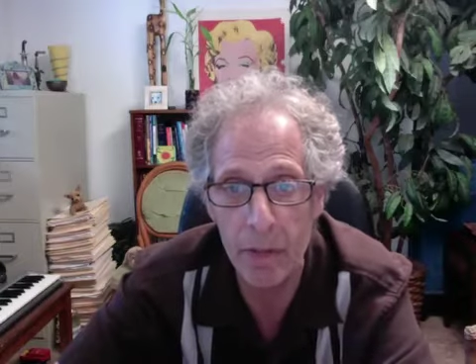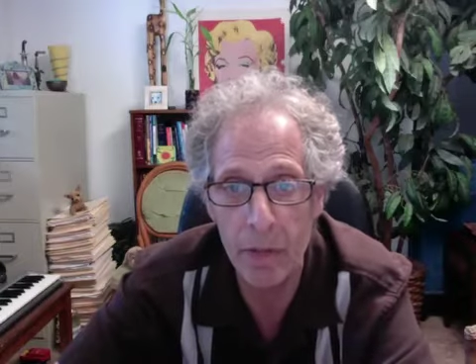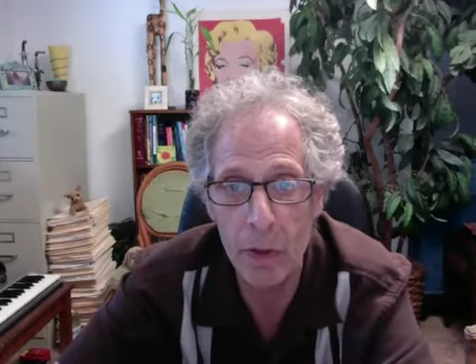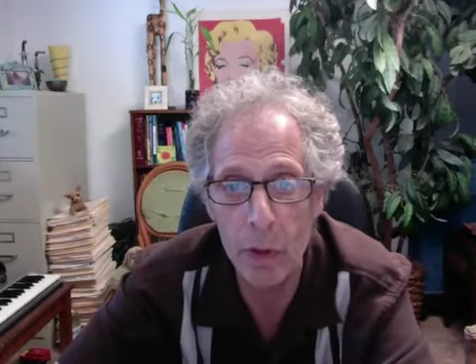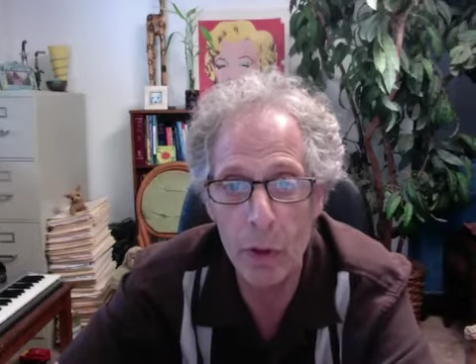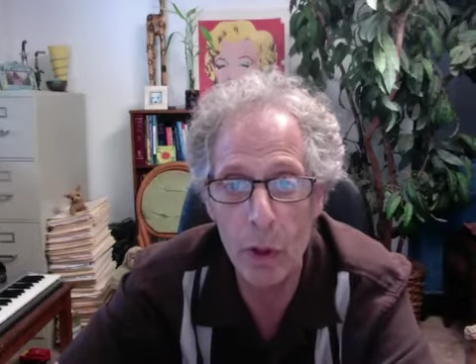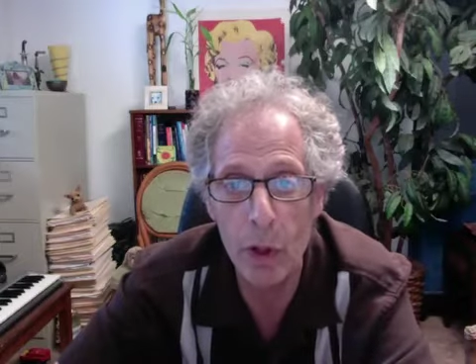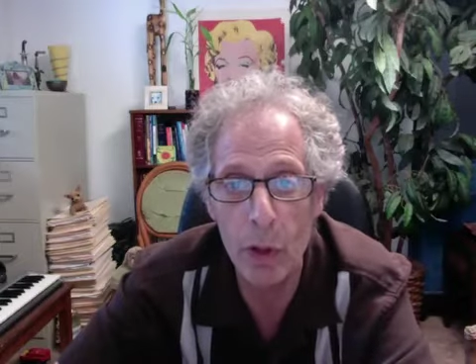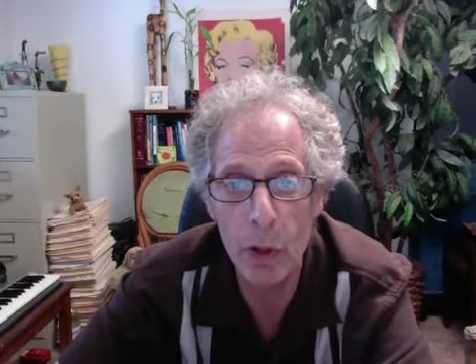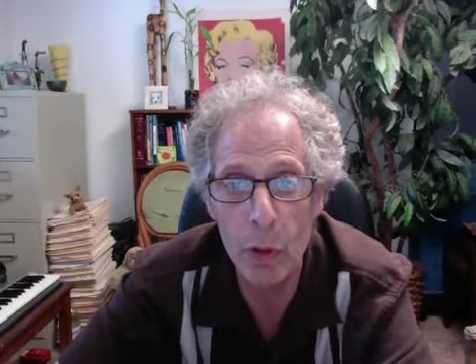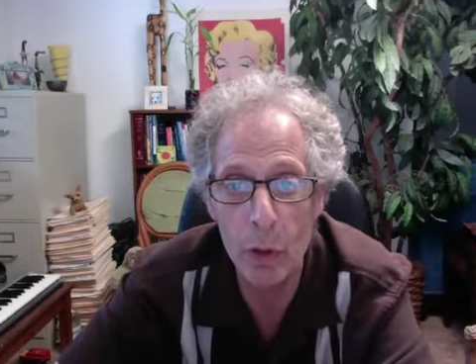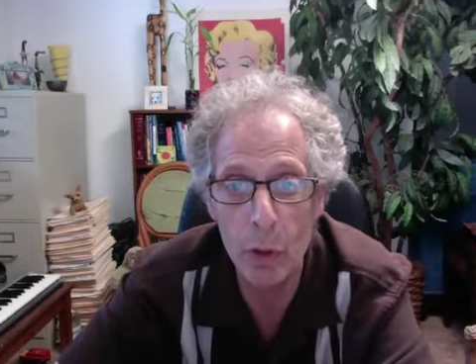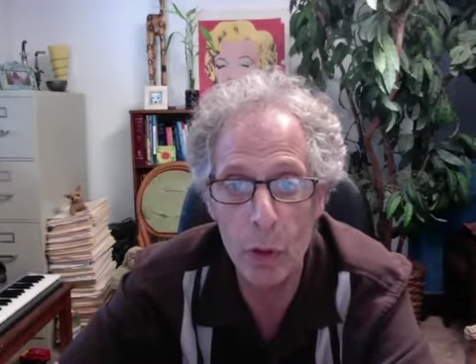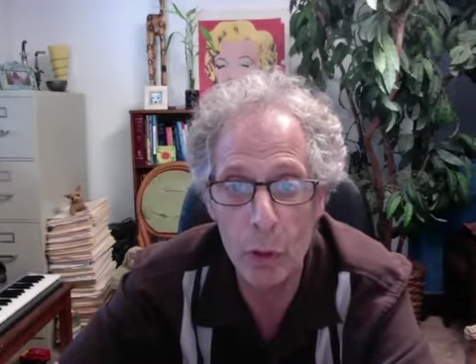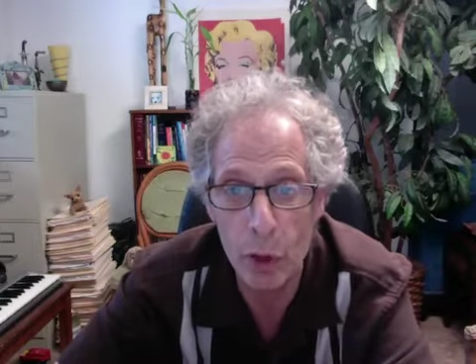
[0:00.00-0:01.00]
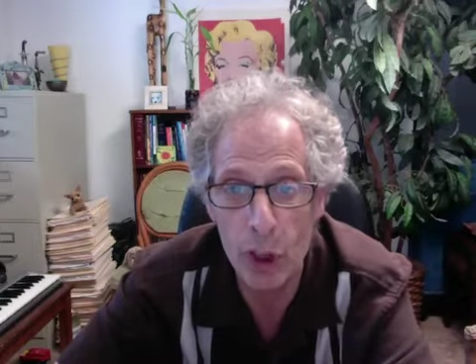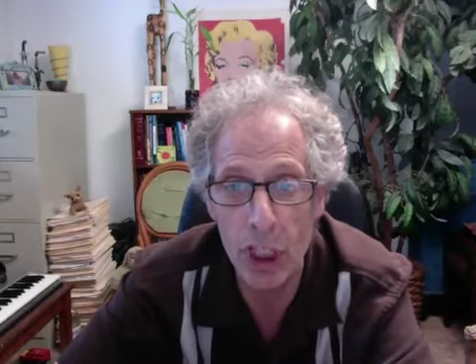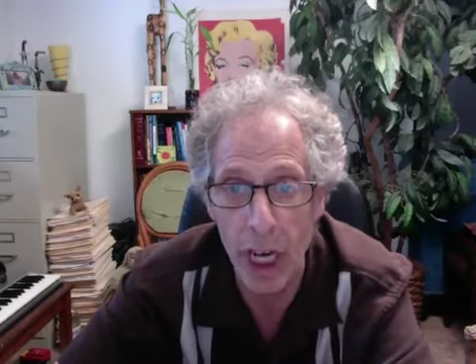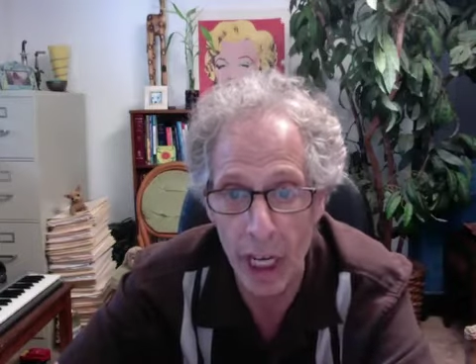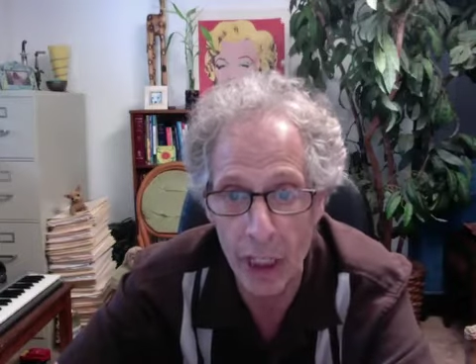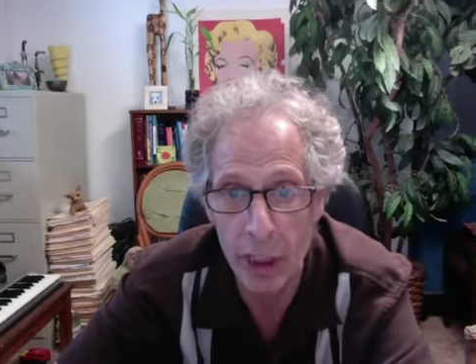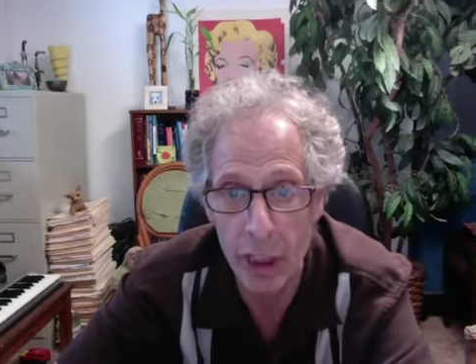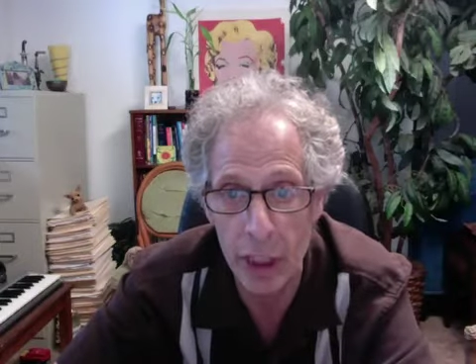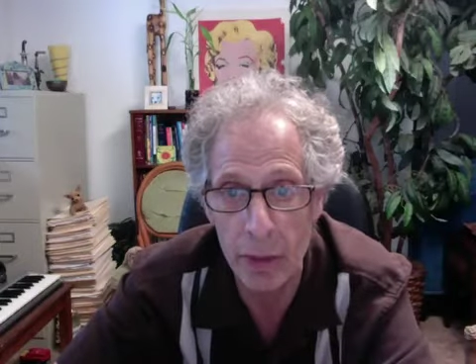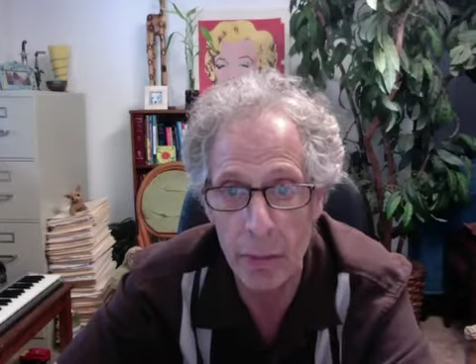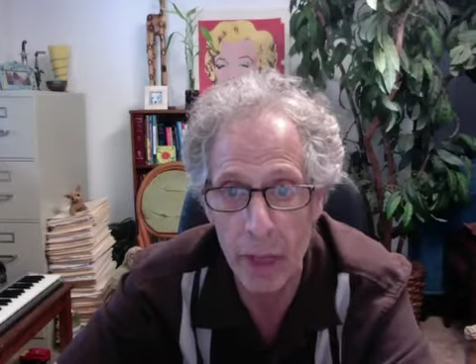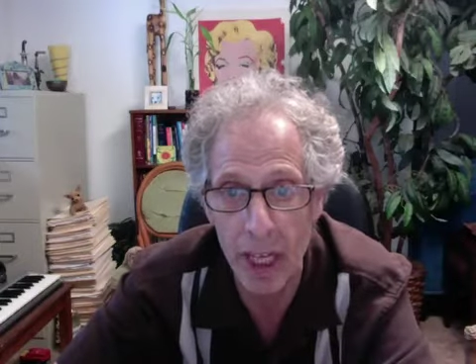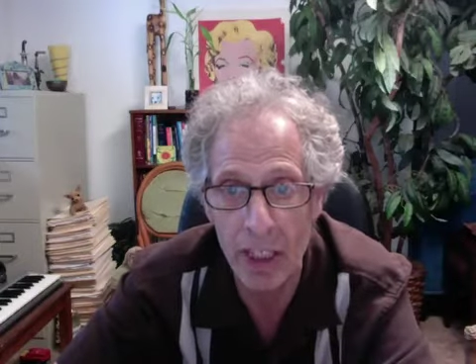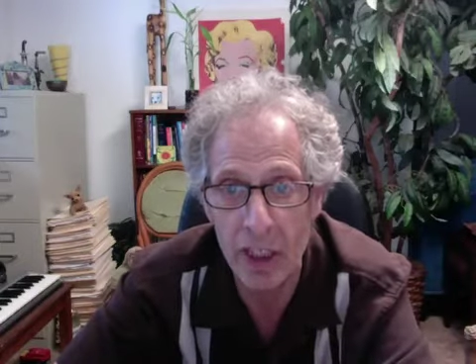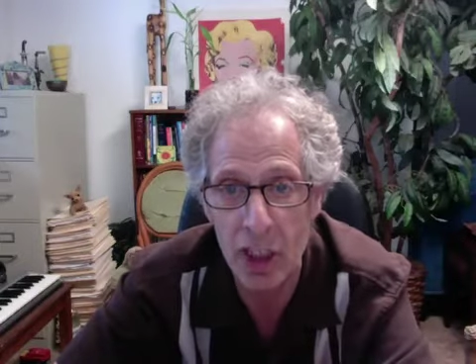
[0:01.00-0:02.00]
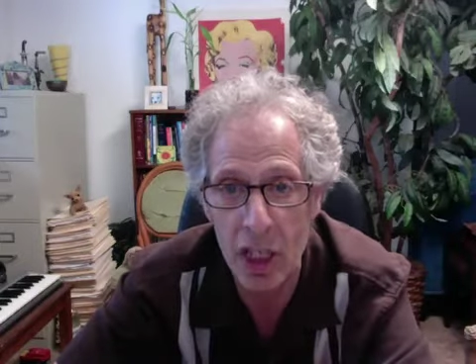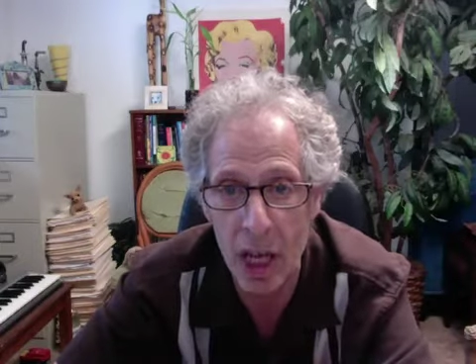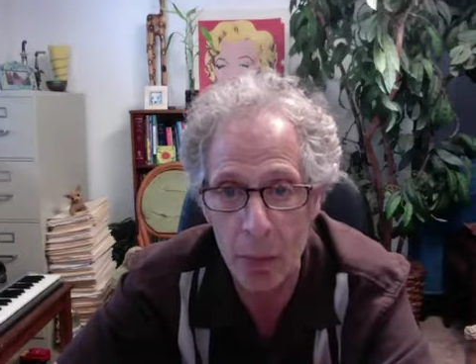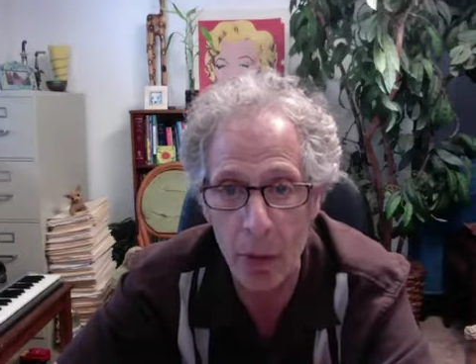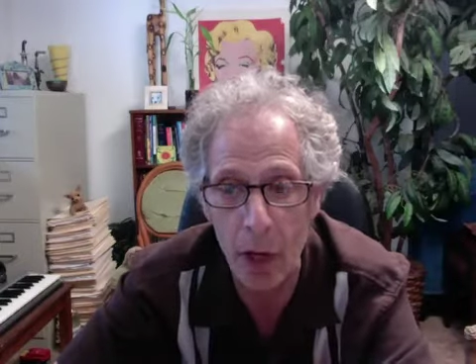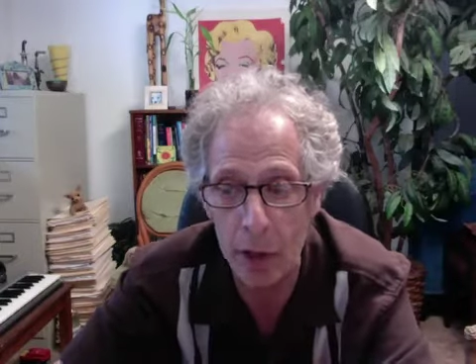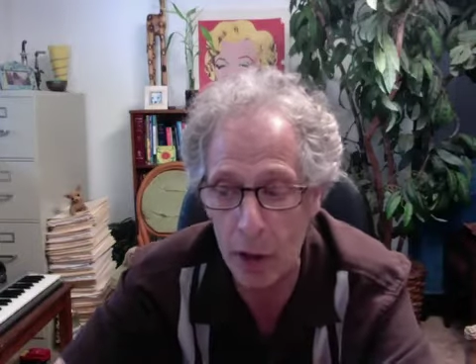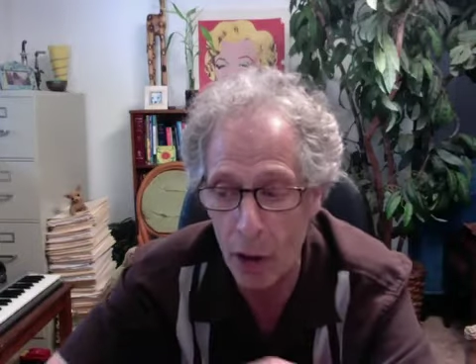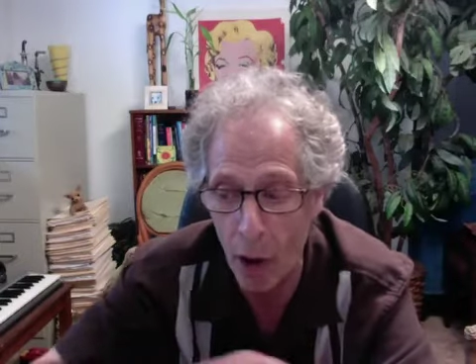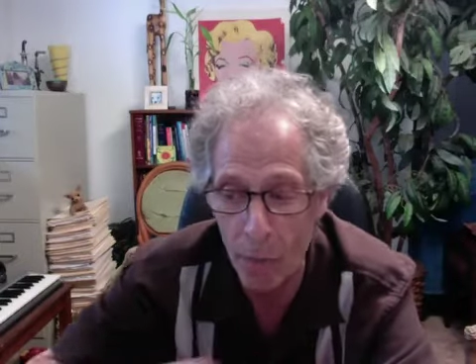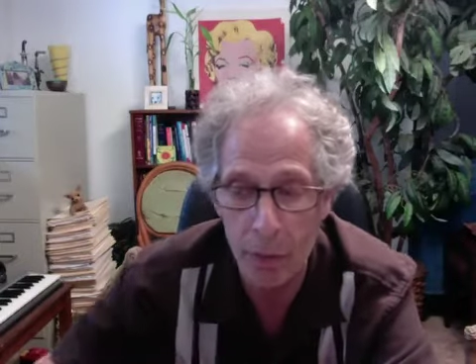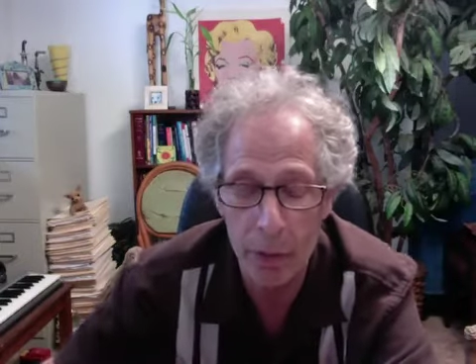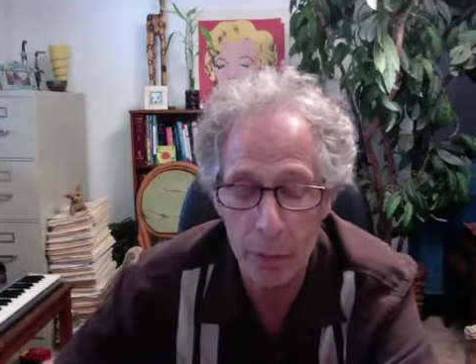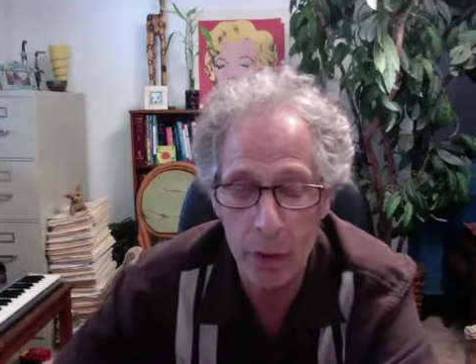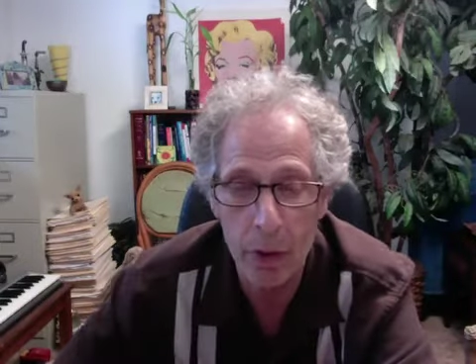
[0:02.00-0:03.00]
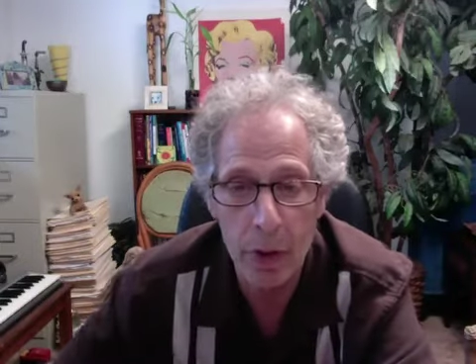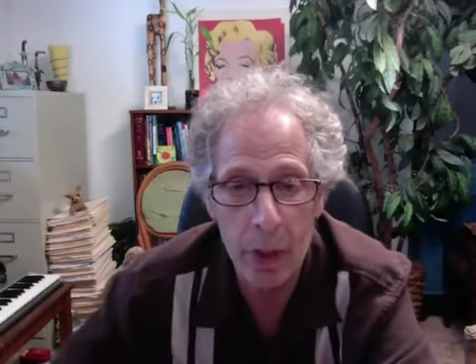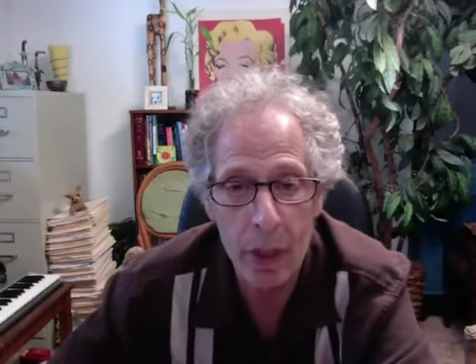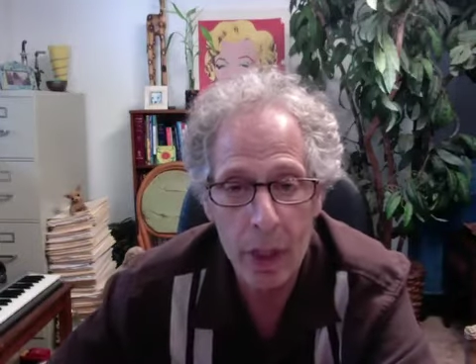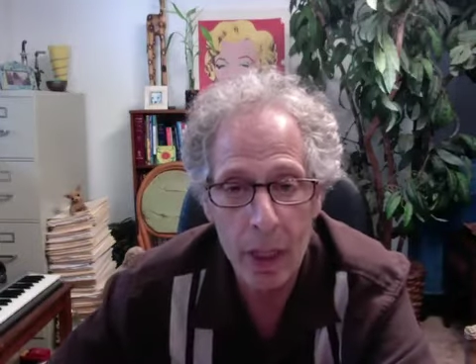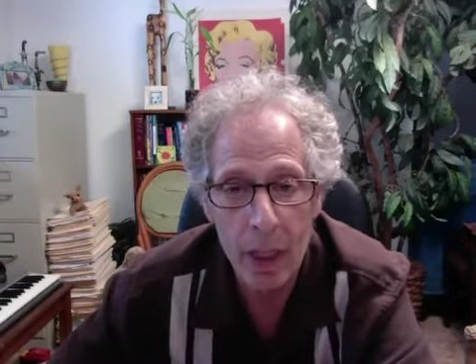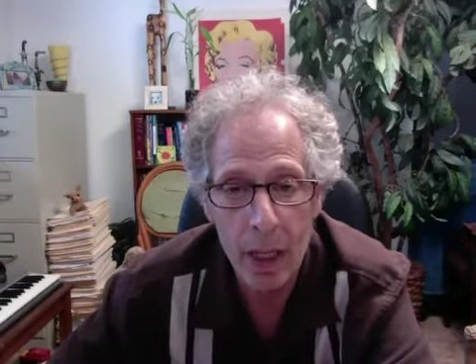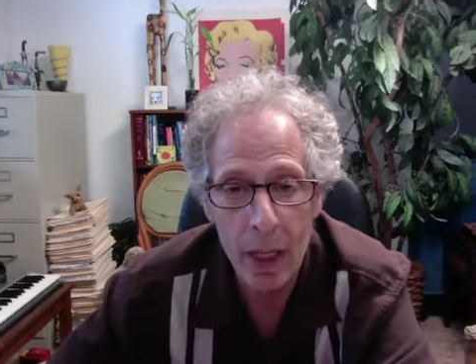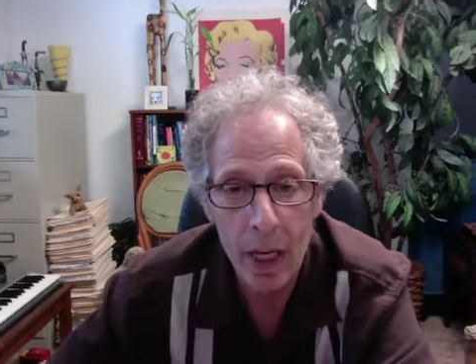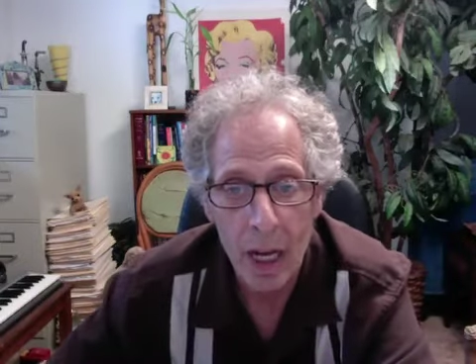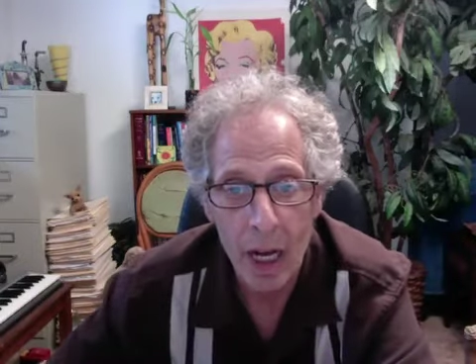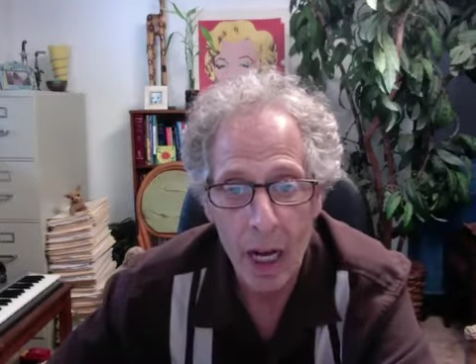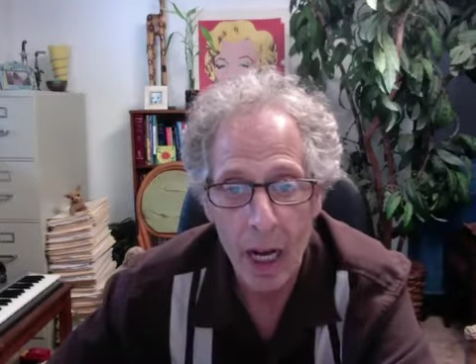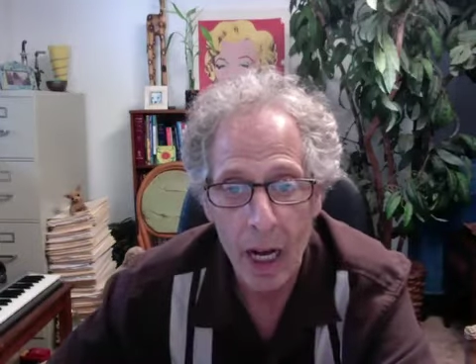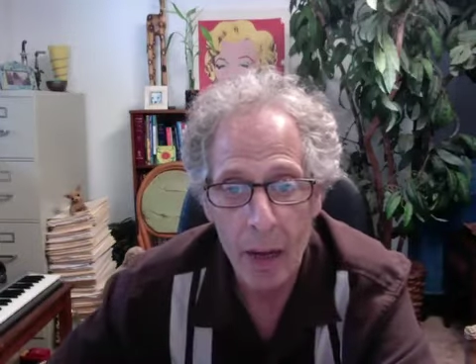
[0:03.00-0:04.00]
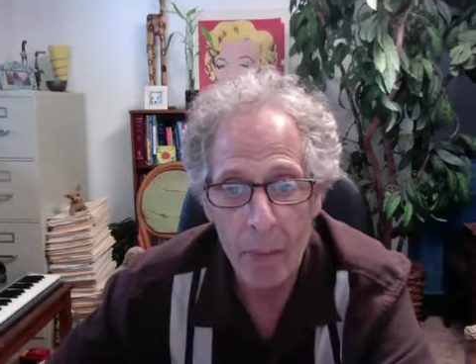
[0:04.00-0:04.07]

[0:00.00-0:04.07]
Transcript: you changing makes them uncomfortable. Uh,